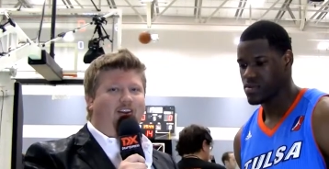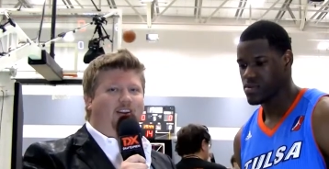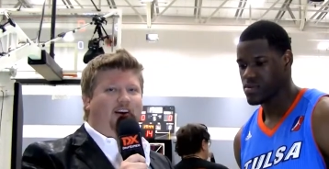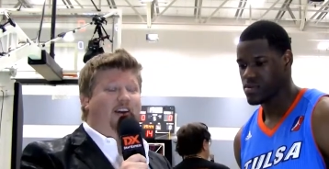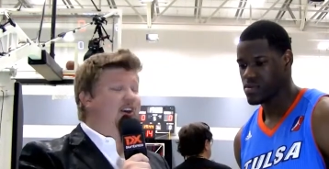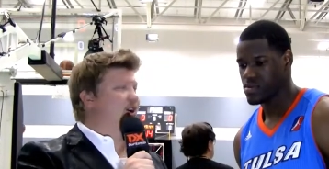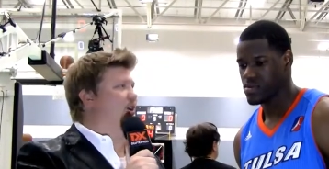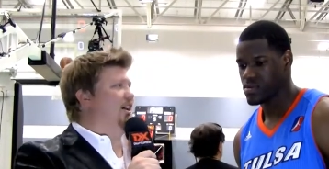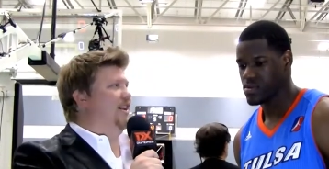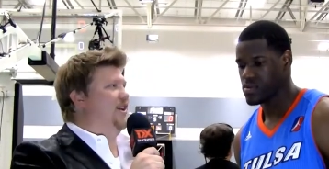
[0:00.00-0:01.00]
Speaker 1: and
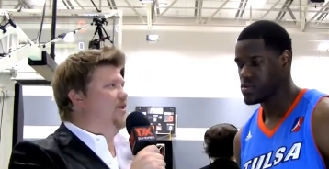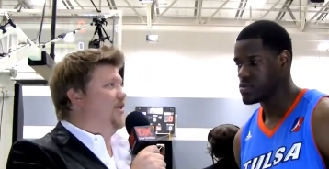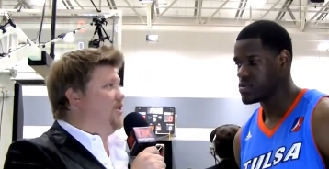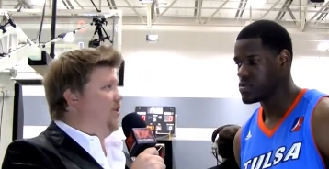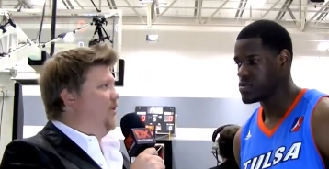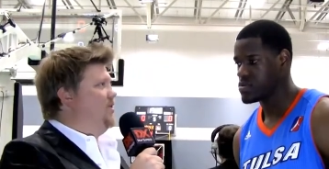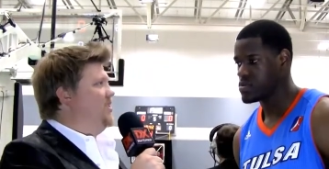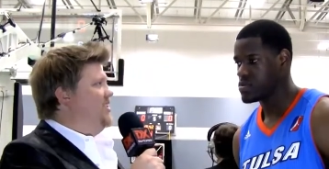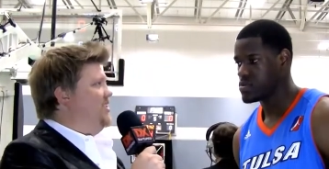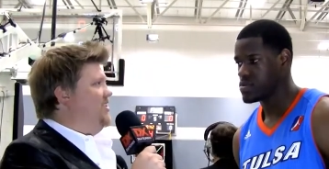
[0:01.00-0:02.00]
currently on loan to the Tulsa
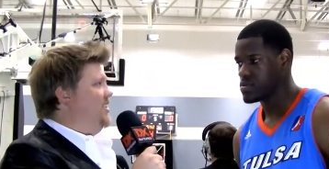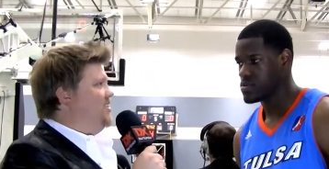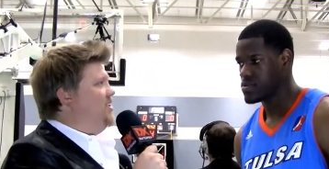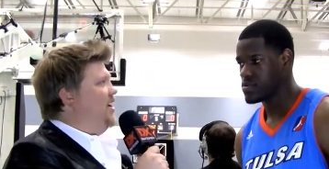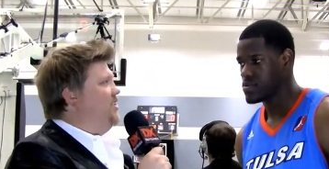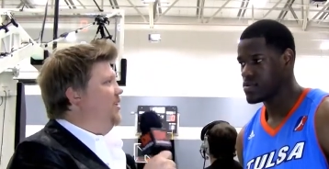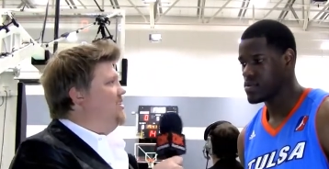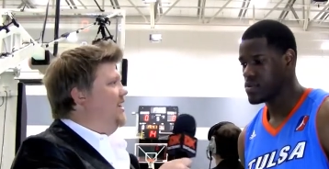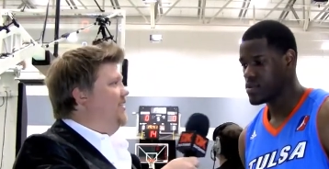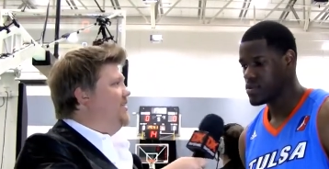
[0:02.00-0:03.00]
66ers. How you doing,
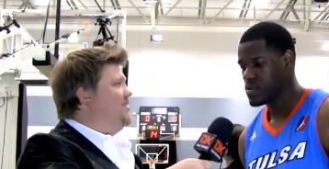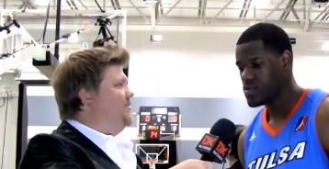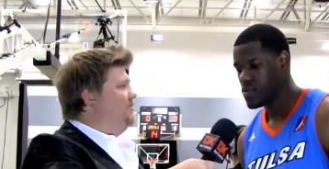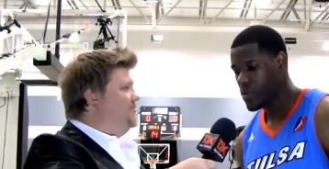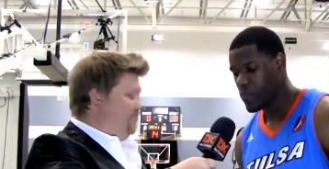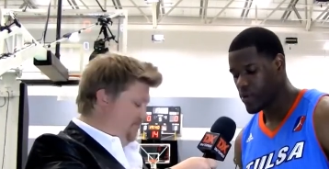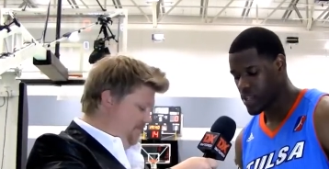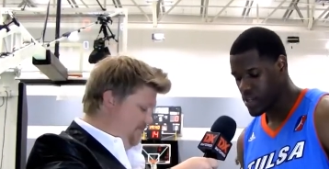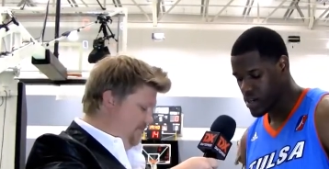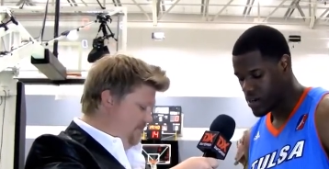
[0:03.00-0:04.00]
Latavious?
Speaker 2: Doing pretty
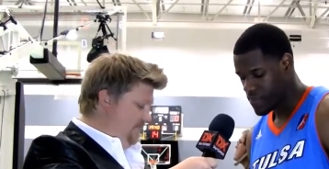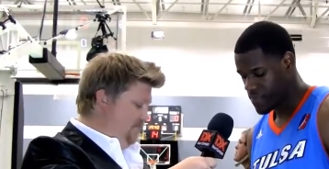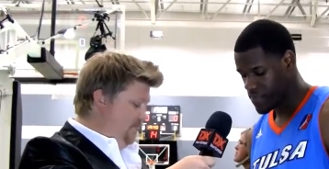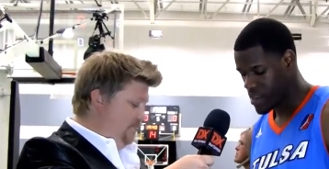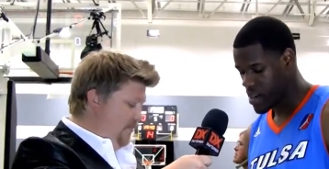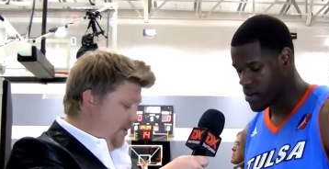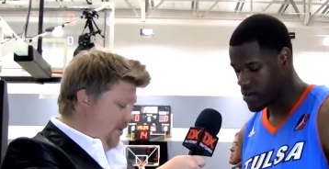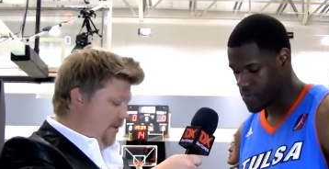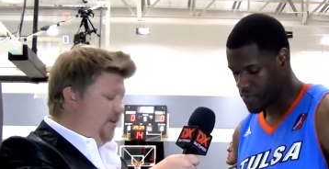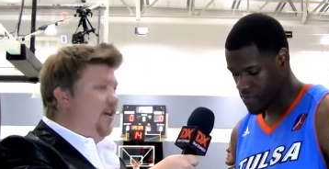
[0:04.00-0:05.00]
good.
Speaker 1: How are
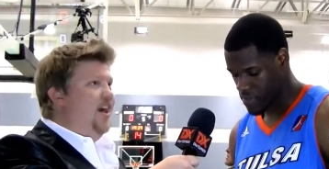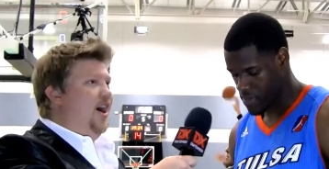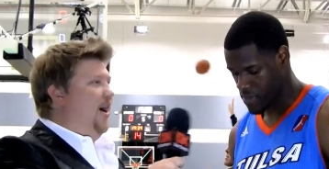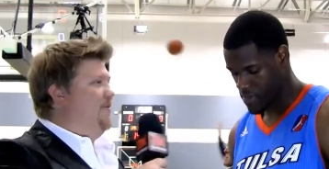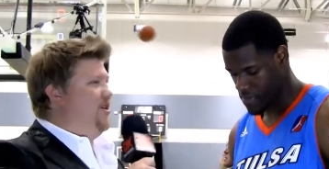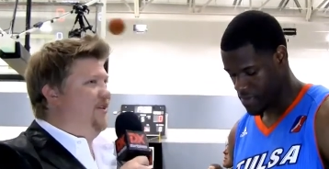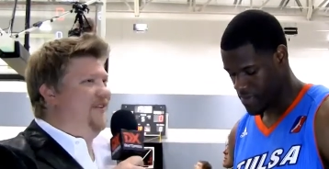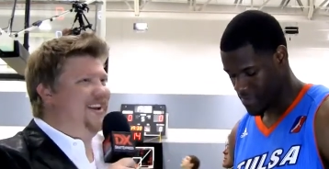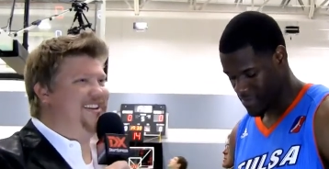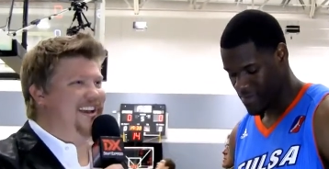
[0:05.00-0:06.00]
you? I'm doing
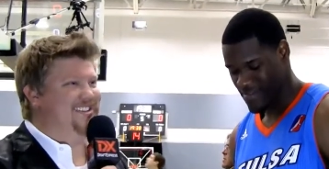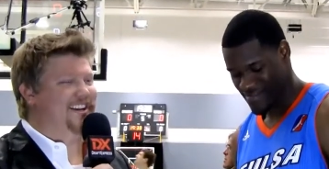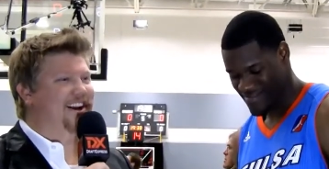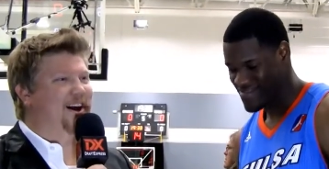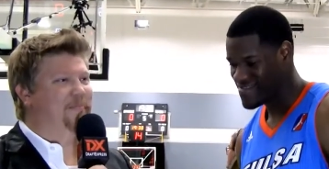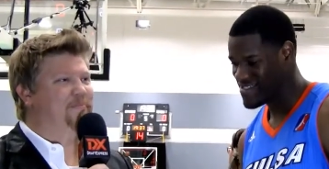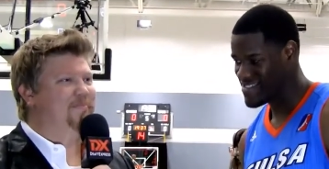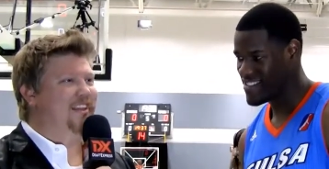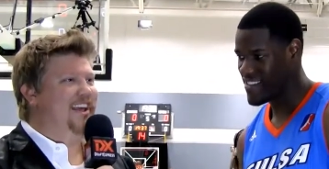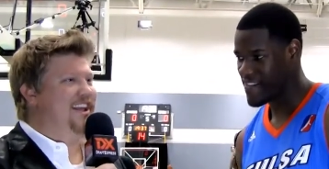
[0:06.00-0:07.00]
fantastic.
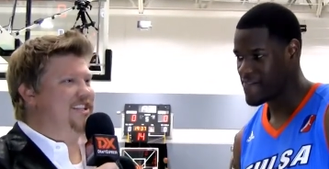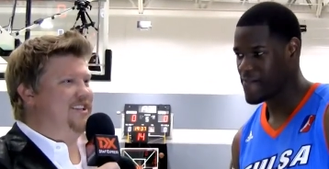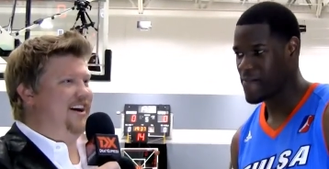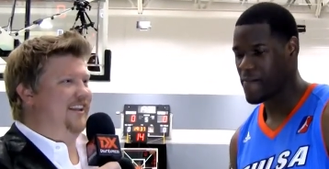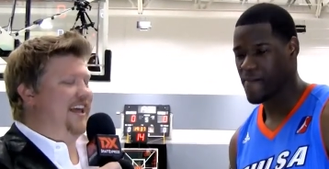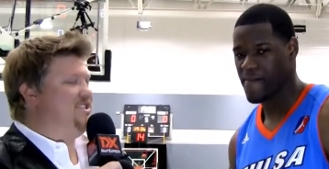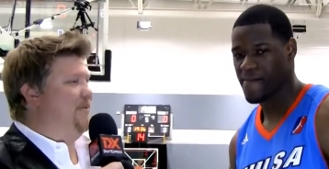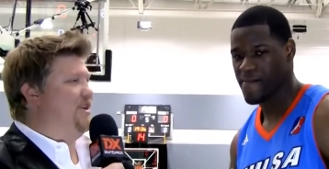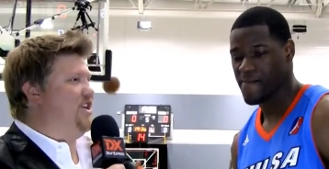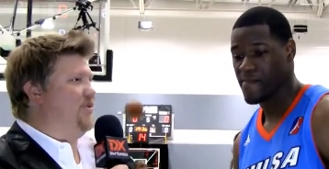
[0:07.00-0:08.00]
So last
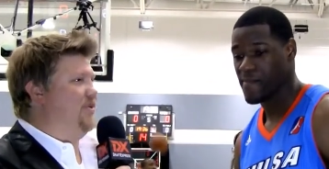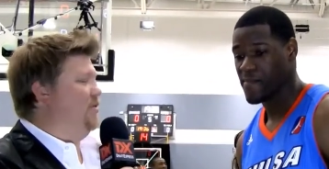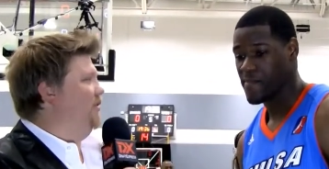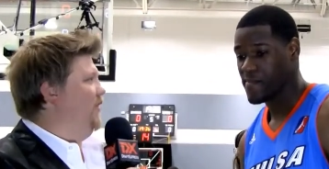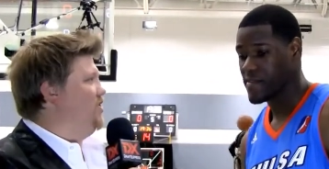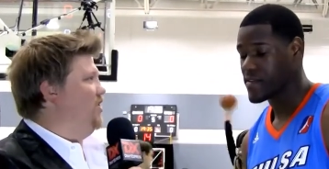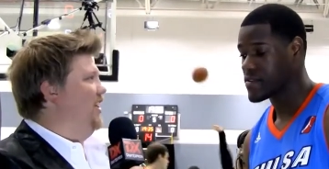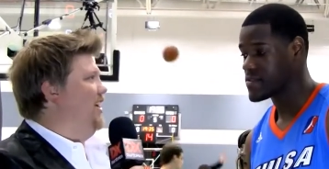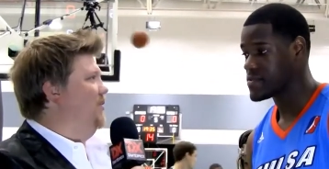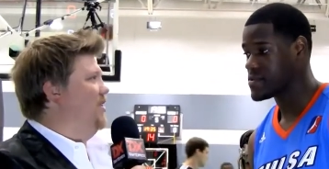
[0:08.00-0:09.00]
time we checked with you
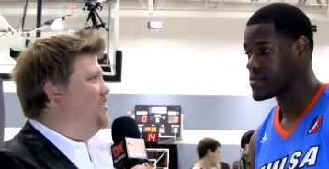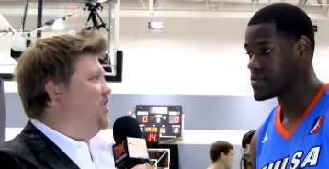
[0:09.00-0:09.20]
officially, it was